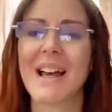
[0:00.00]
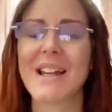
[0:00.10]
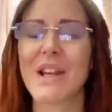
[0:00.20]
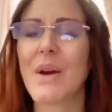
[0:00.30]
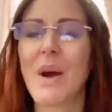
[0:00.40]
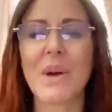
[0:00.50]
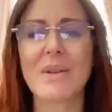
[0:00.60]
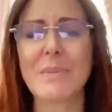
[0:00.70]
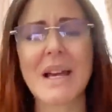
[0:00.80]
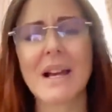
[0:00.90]
You know,
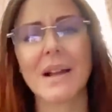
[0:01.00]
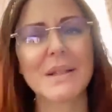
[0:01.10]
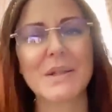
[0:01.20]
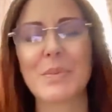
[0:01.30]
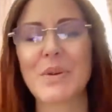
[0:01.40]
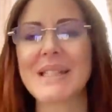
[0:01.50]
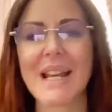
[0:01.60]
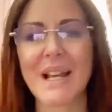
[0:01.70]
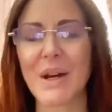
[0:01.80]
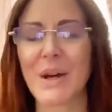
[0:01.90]
whether it be a glass of
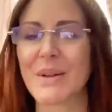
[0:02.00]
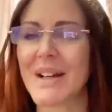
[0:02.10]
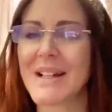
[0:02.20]
Prosecco,